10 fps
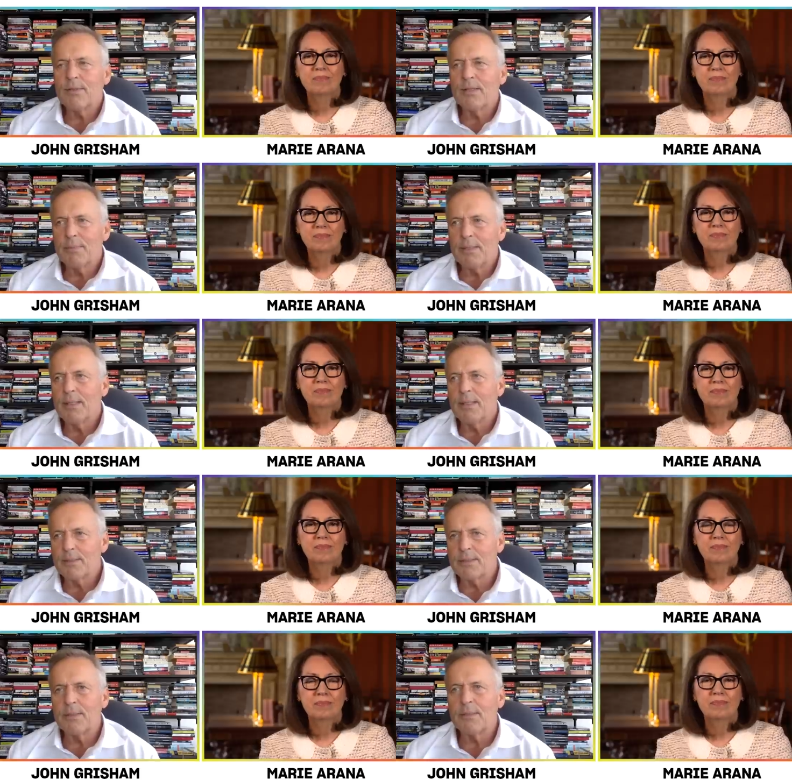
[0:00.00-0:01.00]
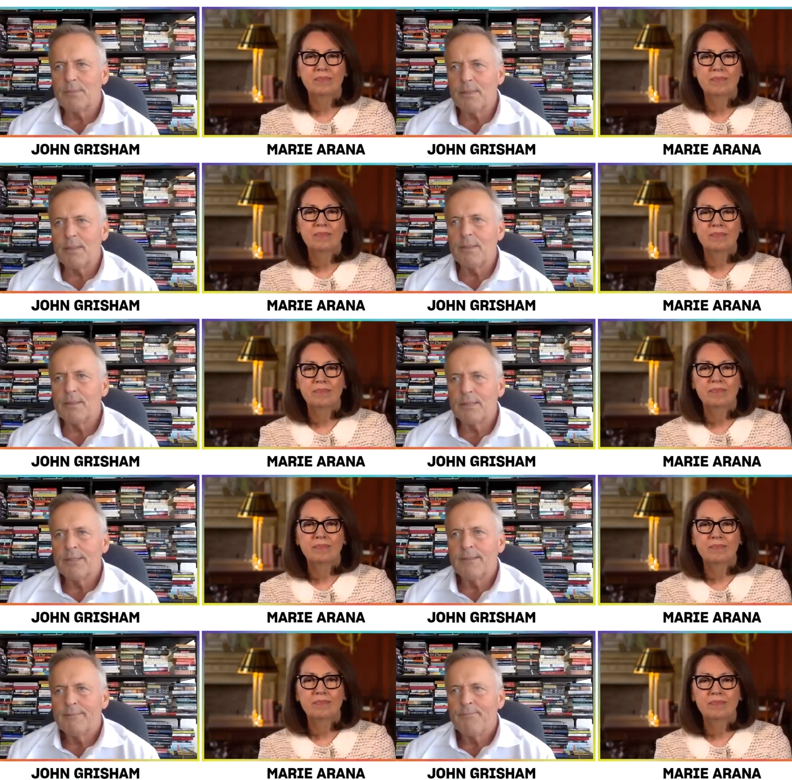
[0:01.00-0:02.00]
Speaker 1: can be considered to be
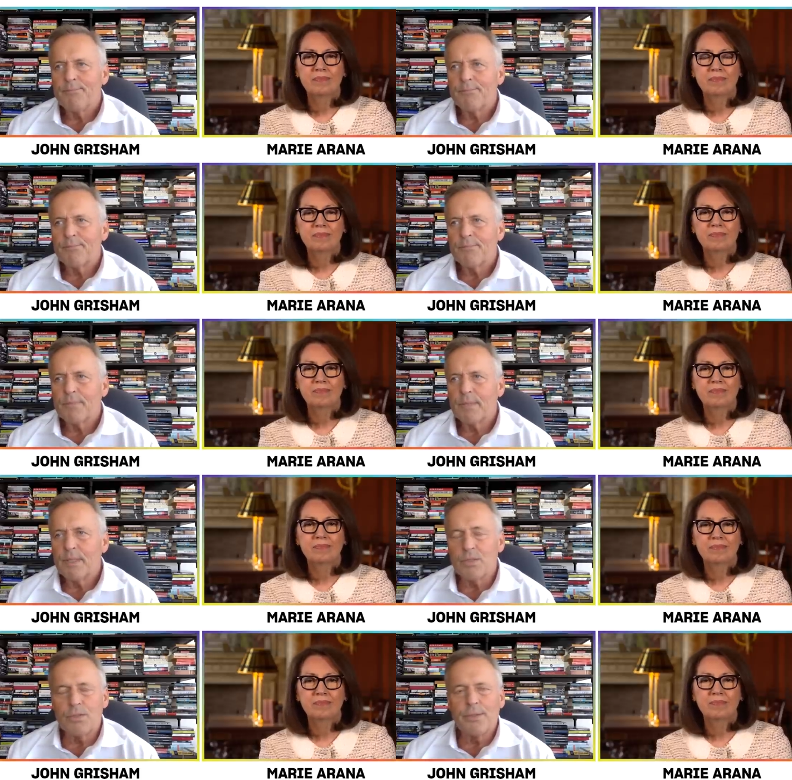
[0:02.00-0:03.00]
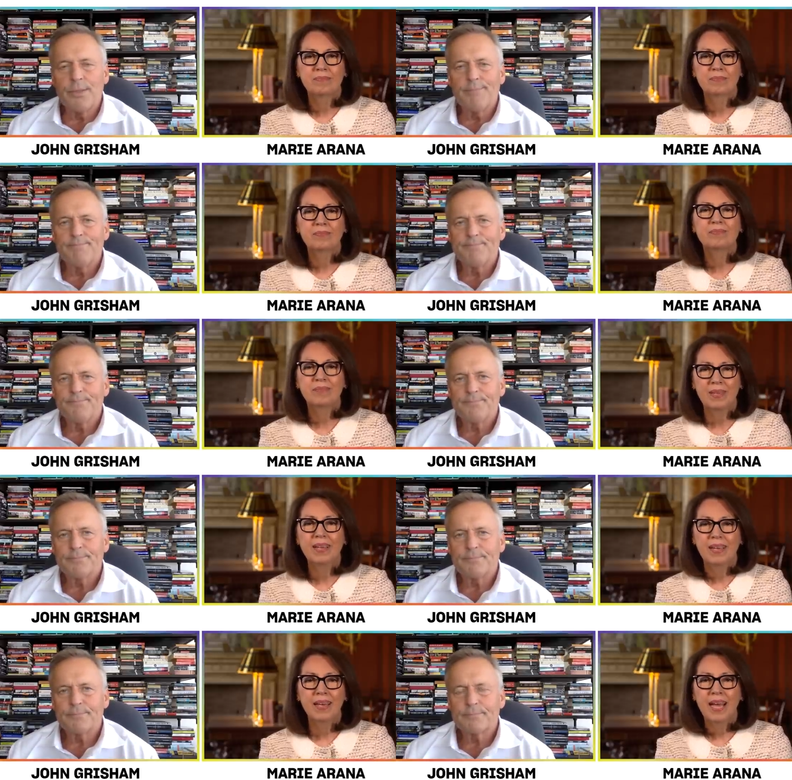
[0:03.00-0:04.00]
ingenuity.
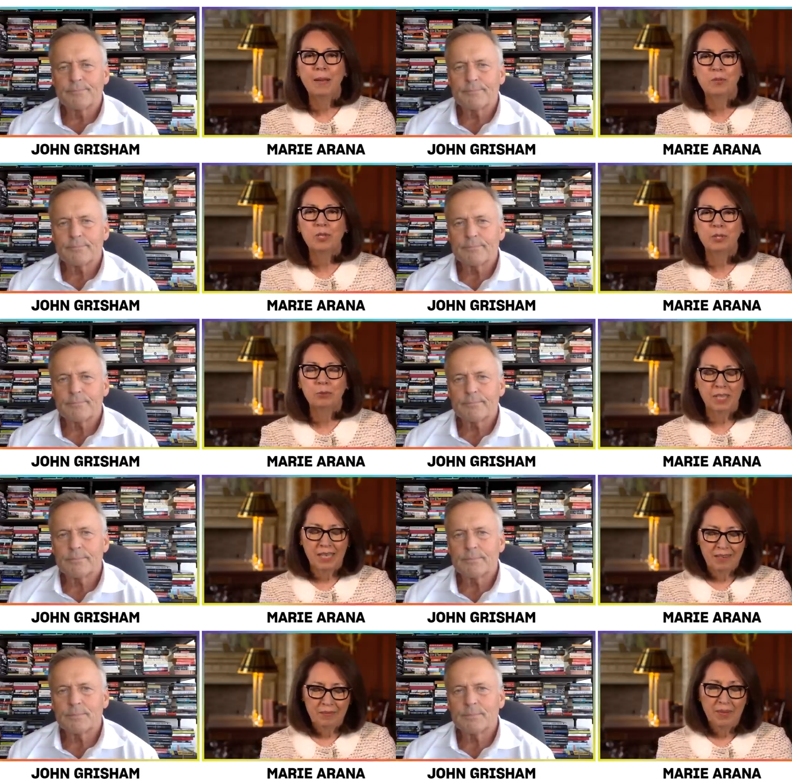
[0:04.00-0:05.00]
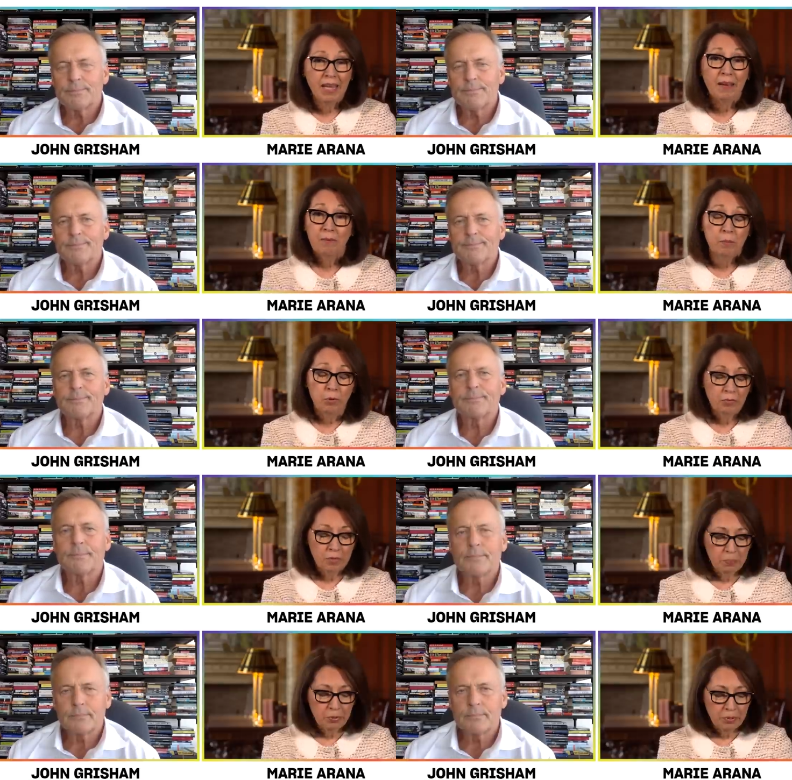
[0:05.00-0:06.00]
Speaker 2: Absolutely. Uh,
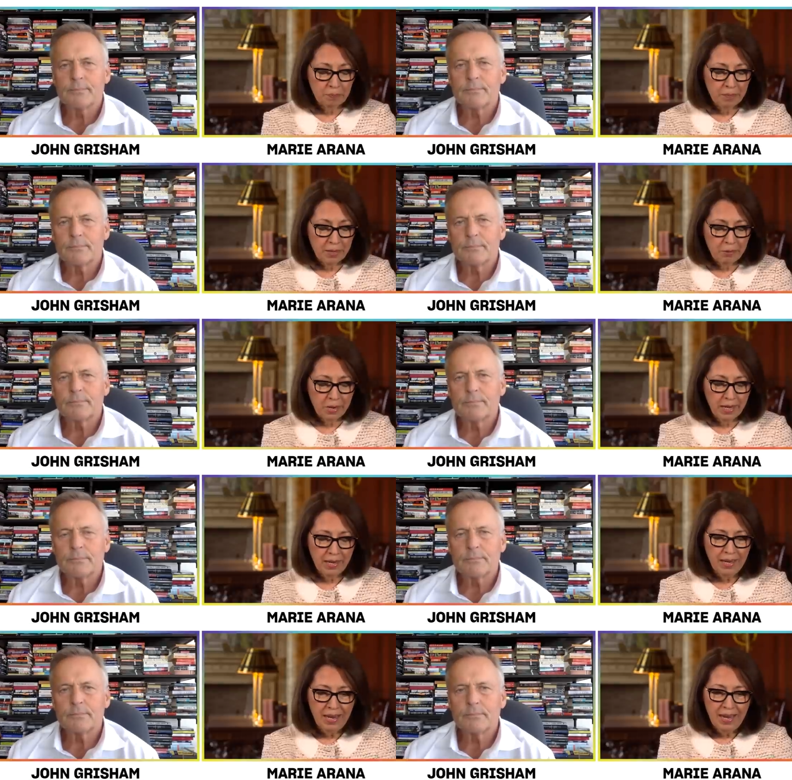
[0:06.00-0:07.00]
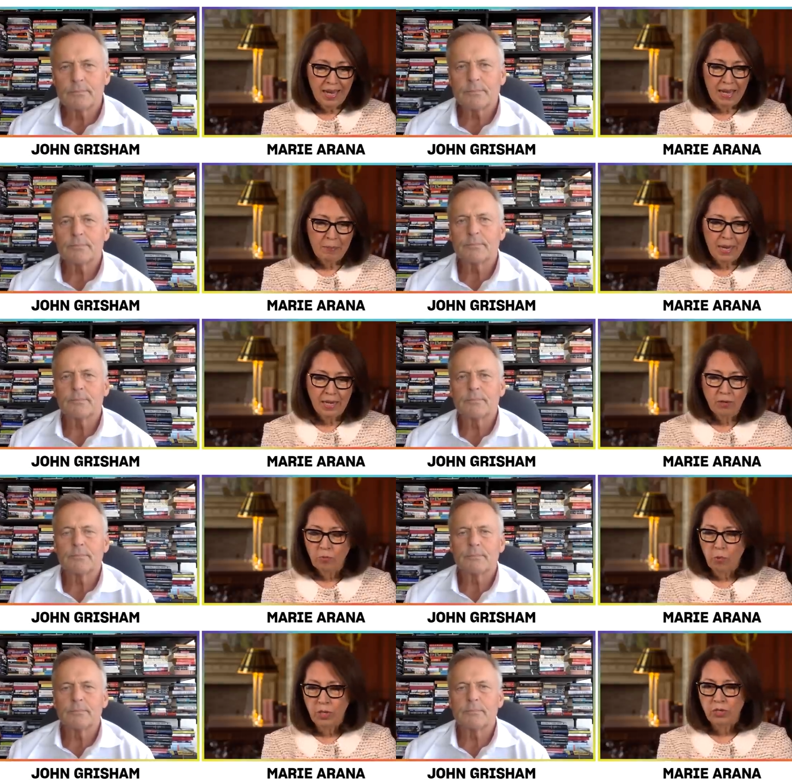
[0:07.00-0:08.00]
beautifully put, by the way. Um, I
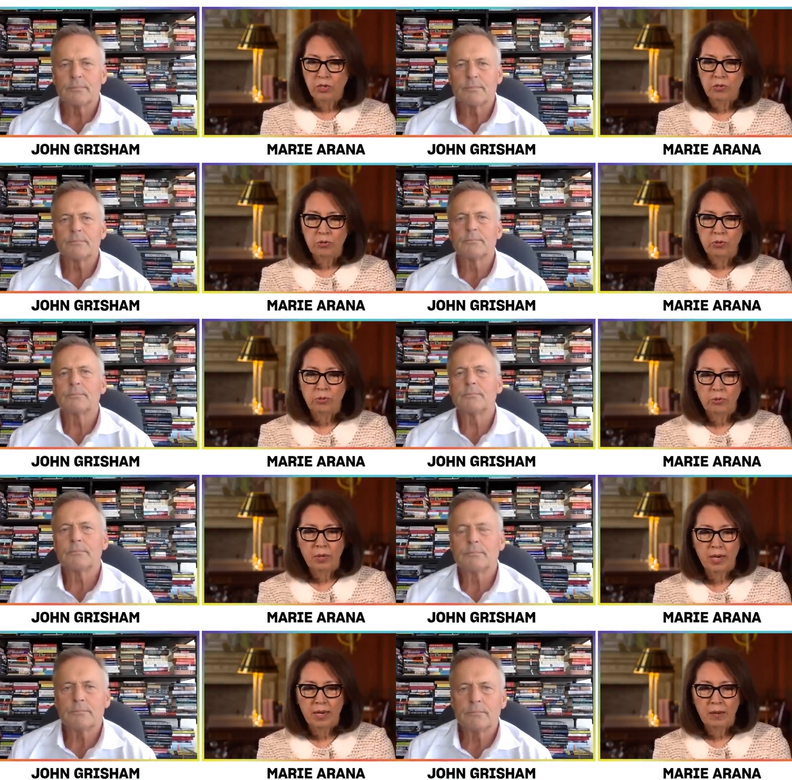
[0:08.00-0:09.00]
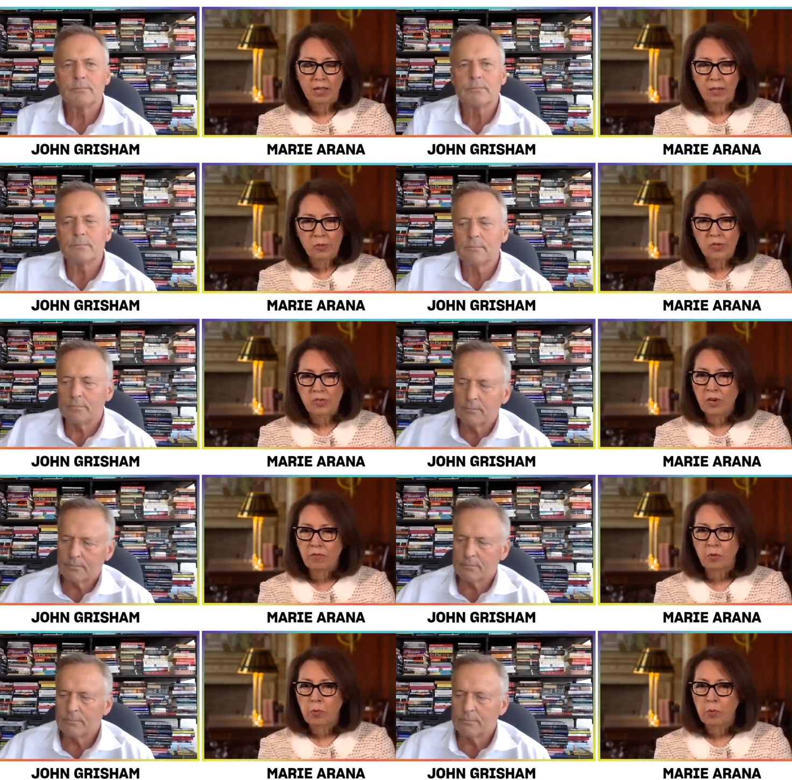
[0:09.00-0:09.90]
don't want to uh, close this interview